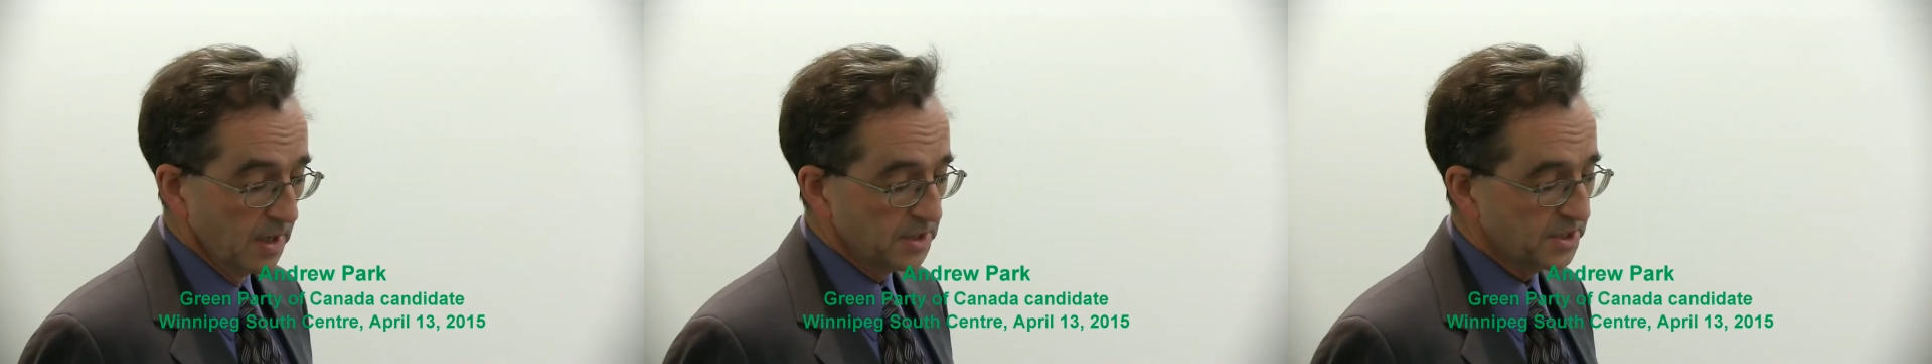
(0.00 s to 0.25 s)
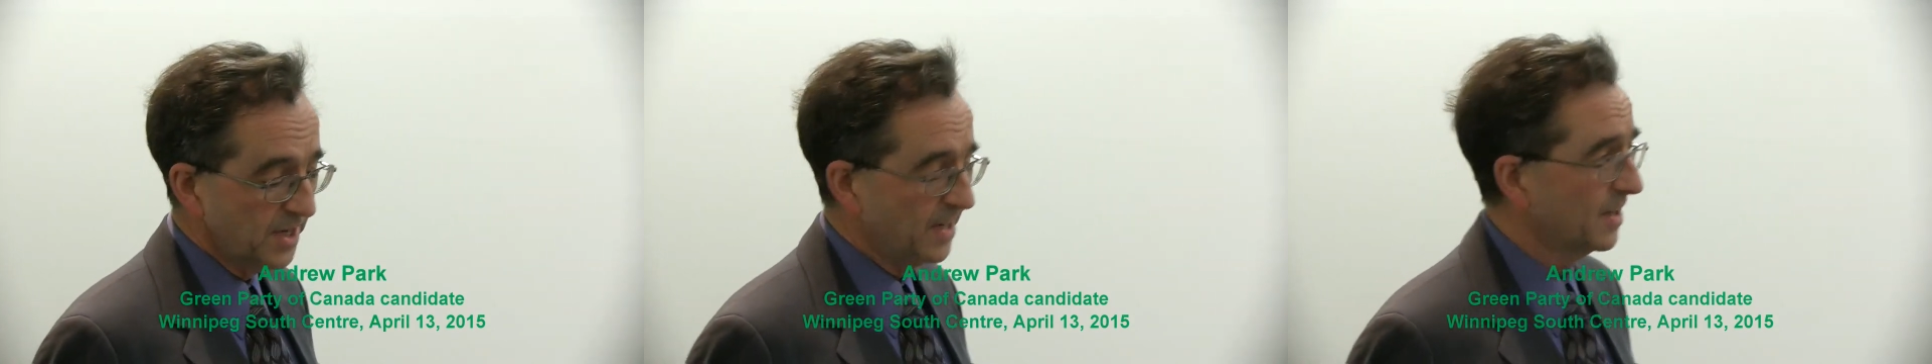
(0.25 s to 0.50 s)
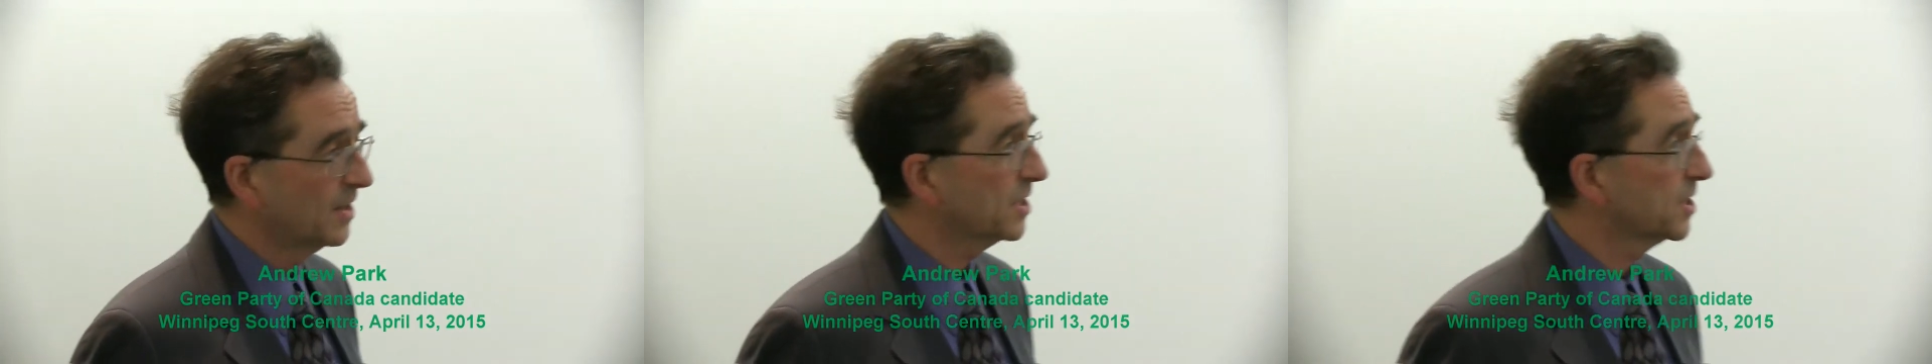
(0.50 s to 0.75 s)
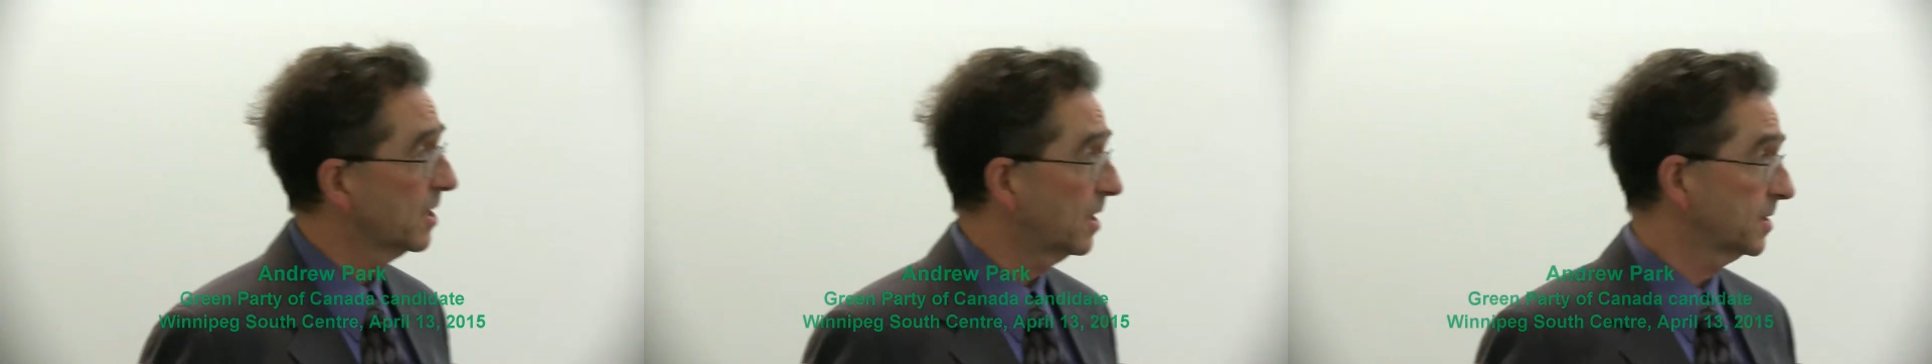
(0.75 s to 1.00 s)
Seen in this
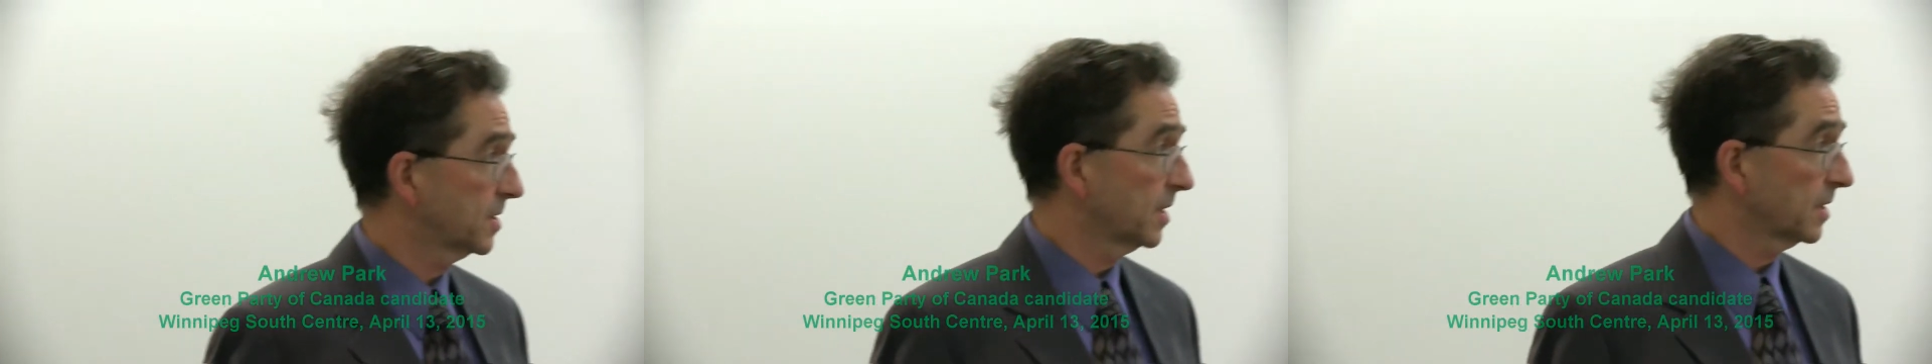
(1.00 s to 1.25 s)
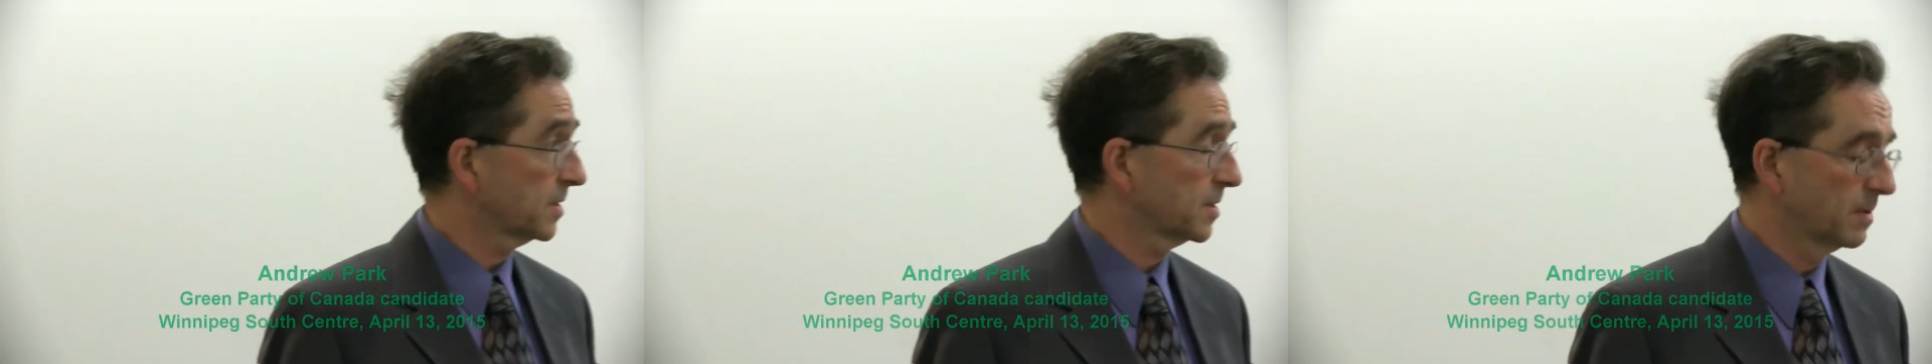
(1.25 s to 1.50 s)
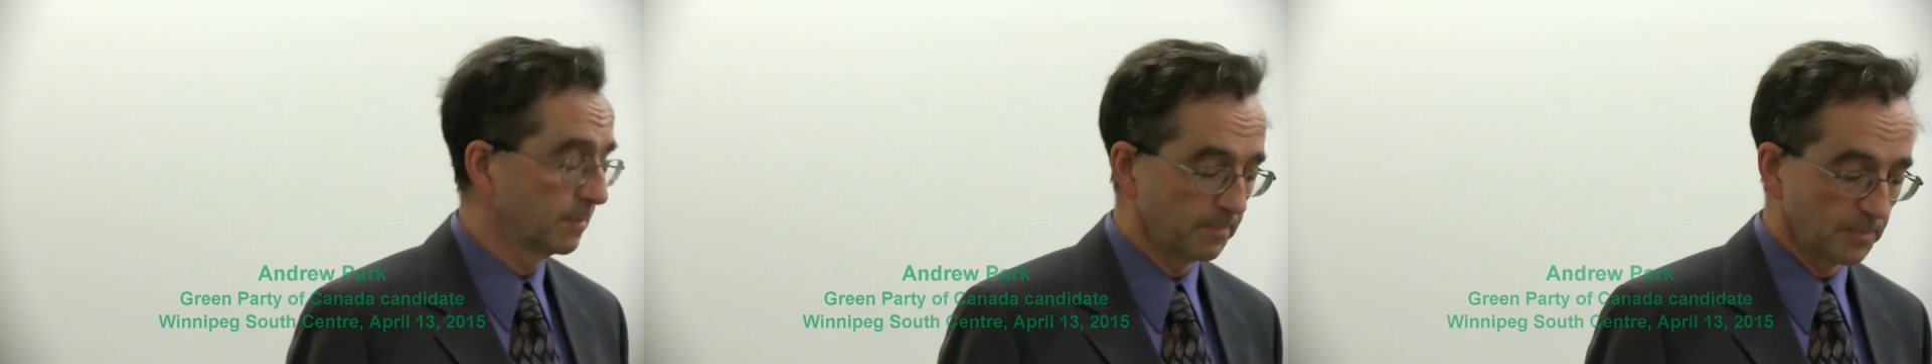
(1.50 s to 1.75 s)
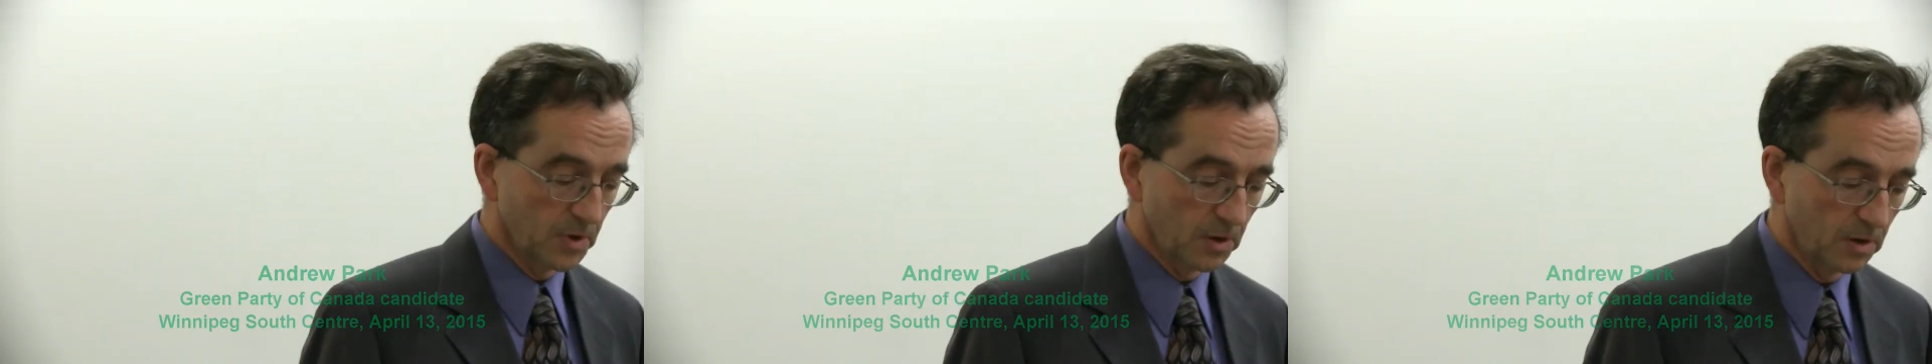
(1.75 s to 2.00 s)
context,
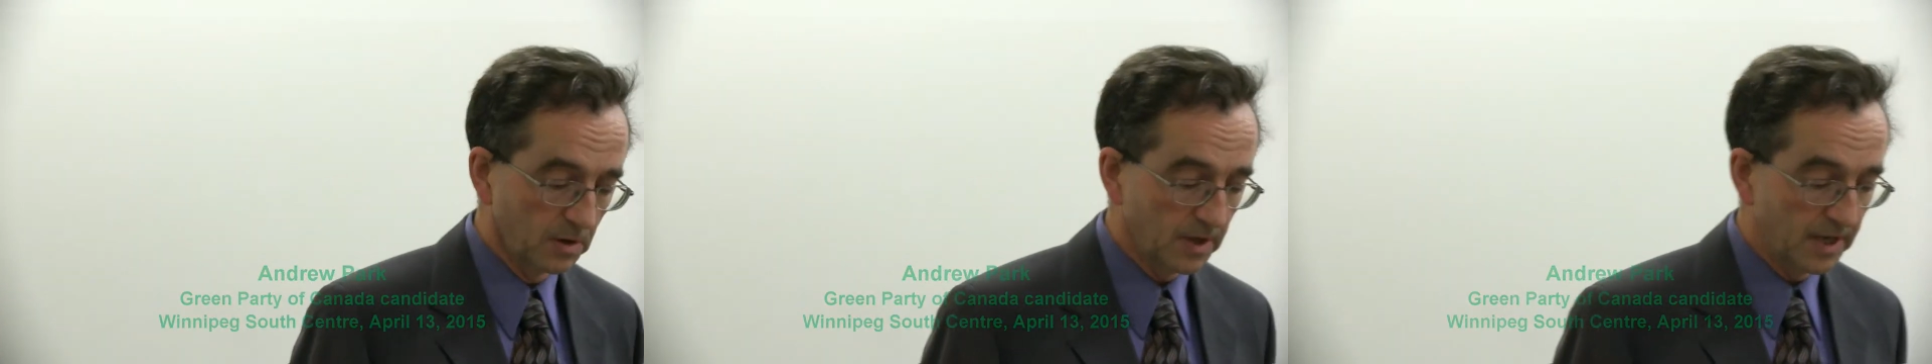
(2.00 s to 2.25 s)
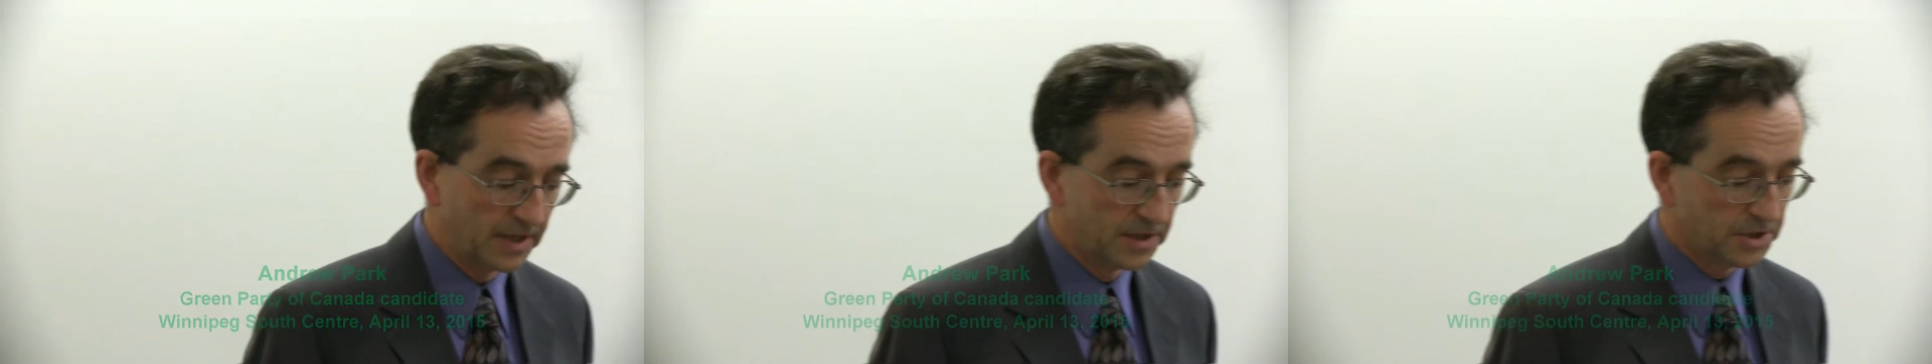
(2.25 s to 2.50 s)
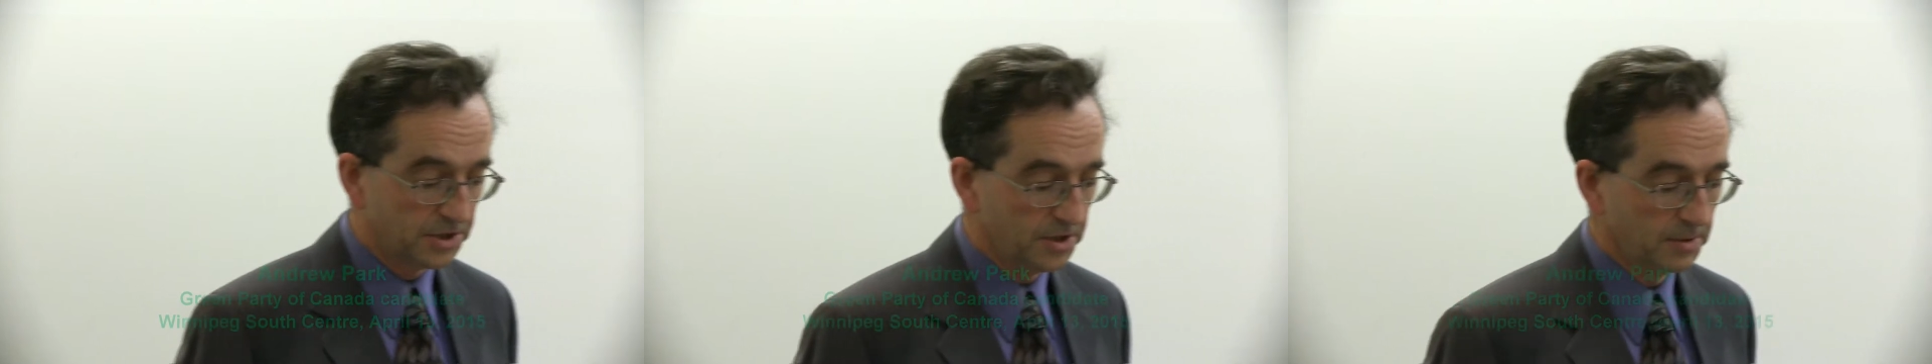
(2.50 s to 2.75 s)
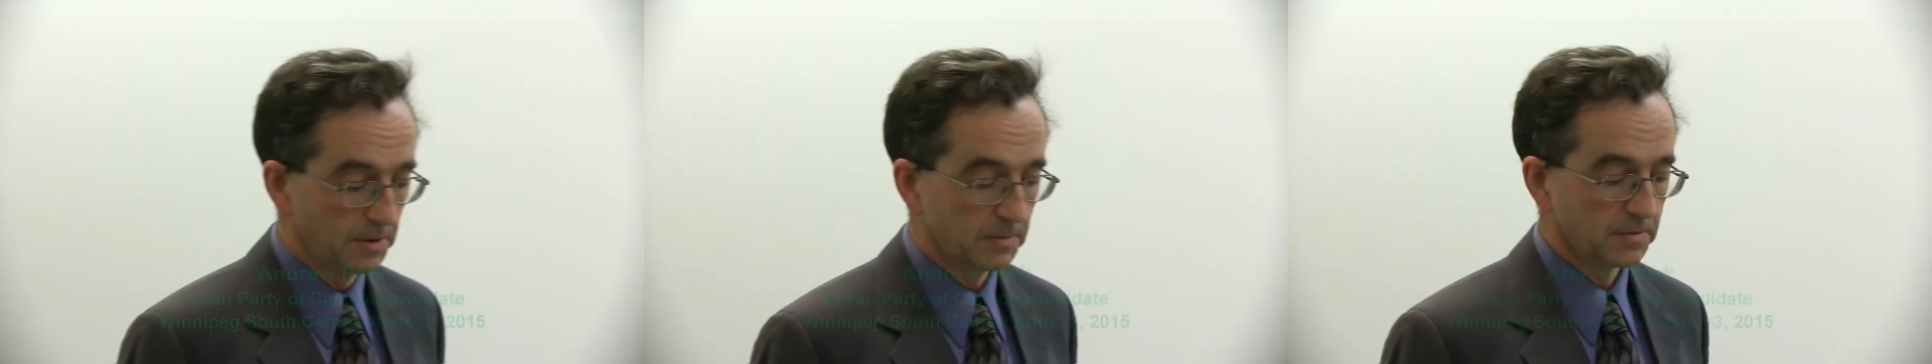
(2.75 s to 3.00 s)
all energy